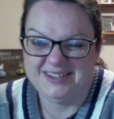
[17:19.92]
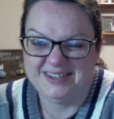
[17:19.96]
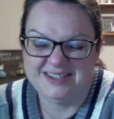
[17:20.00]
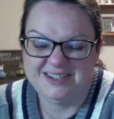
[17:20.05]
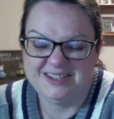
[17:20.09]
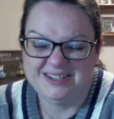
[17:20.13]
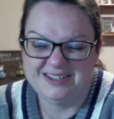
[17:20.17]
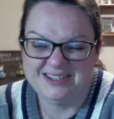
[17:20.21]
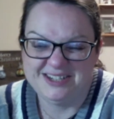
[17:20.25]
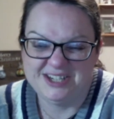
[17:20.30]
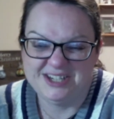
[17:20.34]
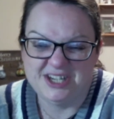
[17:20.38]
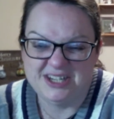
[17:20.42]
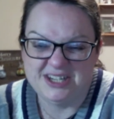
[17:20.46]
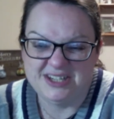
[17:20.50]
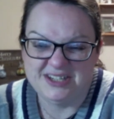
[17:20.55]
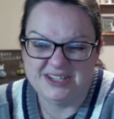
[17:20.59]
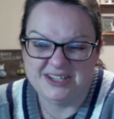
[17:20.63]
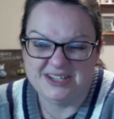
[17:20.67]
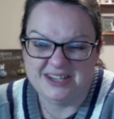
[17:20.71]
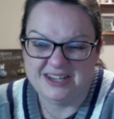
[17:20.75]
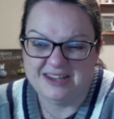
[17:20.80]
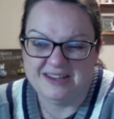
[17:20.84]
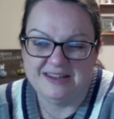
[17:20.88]

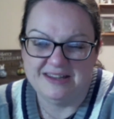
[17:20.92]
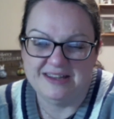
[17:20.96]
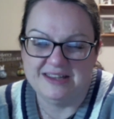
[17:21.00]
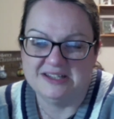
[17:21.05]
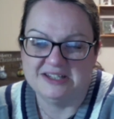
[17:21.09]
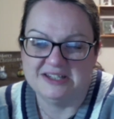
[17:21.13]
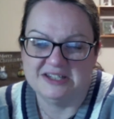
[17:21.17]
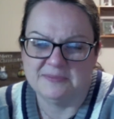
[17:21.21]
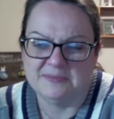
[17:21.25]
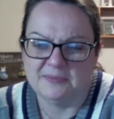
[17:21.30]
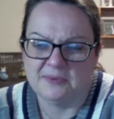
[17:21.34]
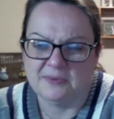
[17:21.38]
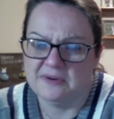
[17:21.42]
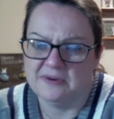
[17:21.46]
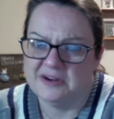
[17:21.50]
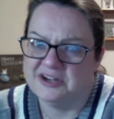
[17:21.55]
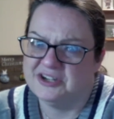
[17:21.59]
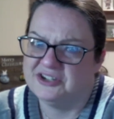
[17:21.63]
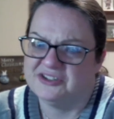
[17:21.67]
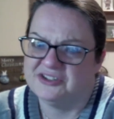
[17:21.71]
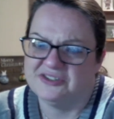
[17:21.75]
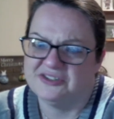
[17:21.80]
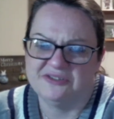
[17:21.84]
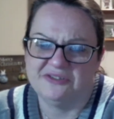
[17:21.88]
cheesy
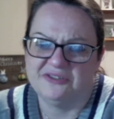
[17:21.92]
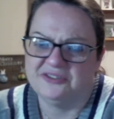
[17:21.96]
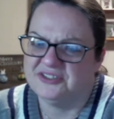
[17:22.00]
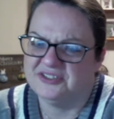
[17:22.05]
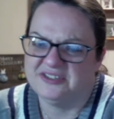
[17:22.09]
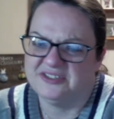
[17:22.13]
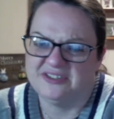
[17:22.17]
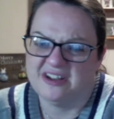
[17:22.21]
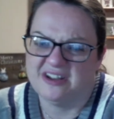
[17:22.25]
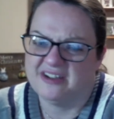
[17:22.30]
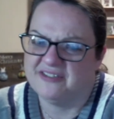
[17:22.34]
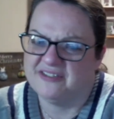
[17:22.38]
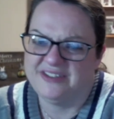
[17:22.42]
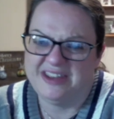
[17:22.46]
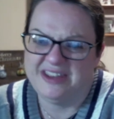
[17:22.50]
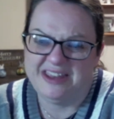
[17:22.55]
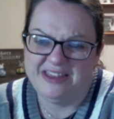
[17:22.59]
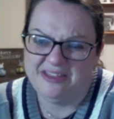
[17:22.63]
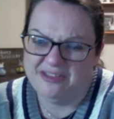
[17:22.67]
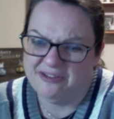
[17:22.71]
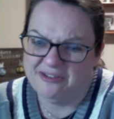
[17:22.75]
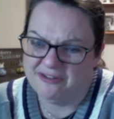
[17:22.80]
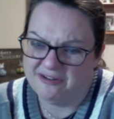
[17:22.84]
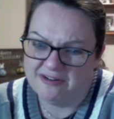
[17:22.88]
inspirational stuff
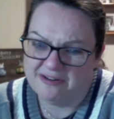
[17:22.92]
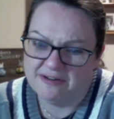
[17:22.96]
either.